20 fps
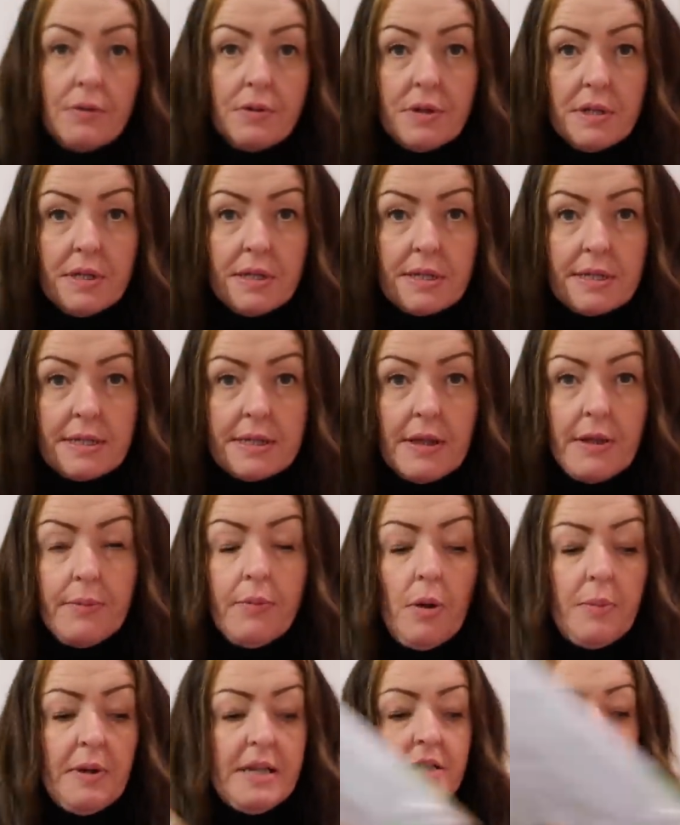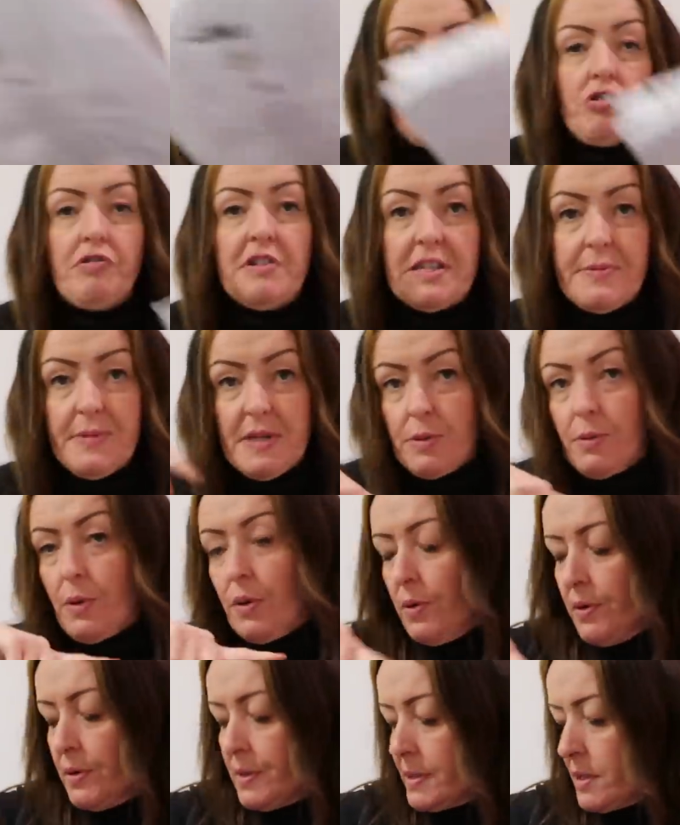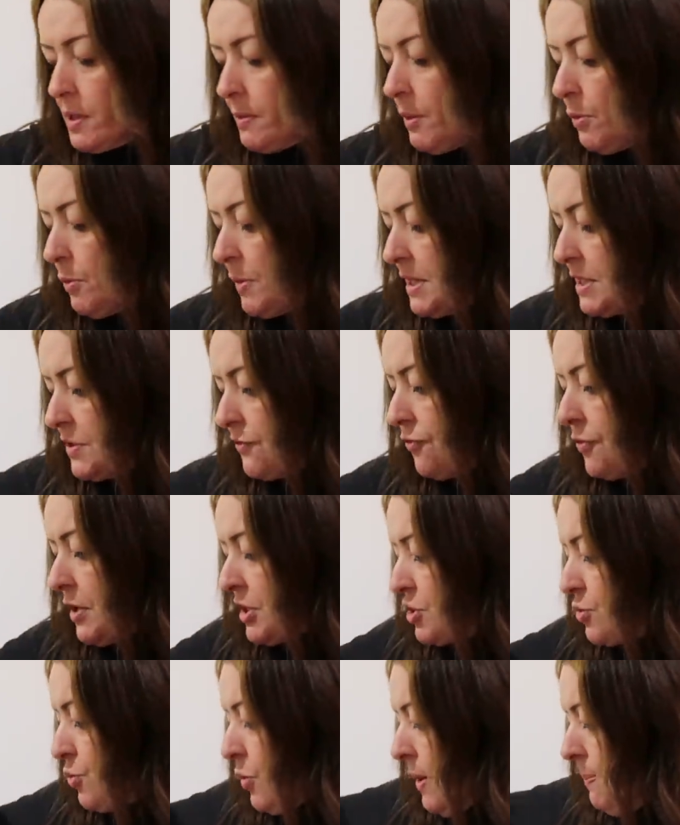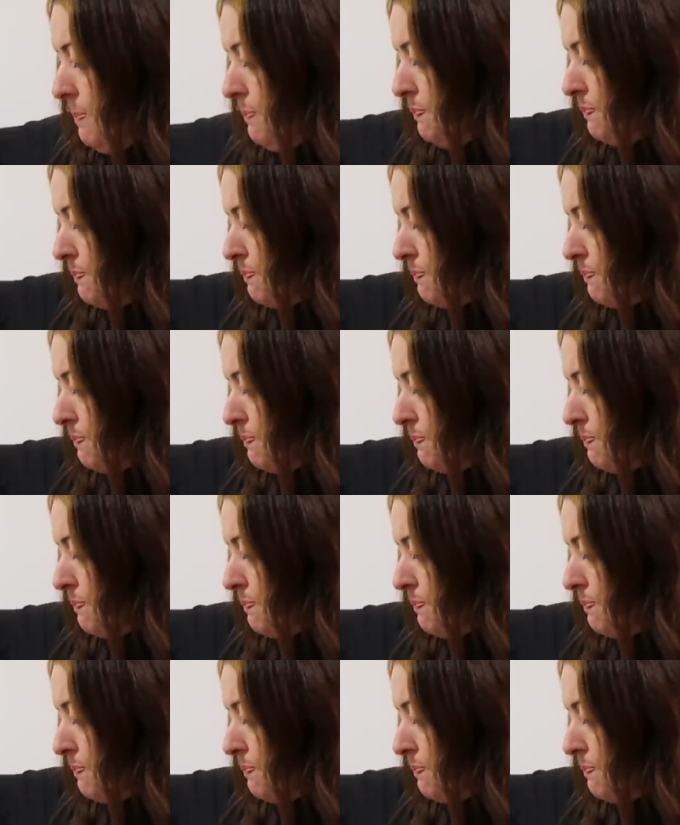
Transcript: because at the moment he's got a Christmas one on, so we wanted a fresh one.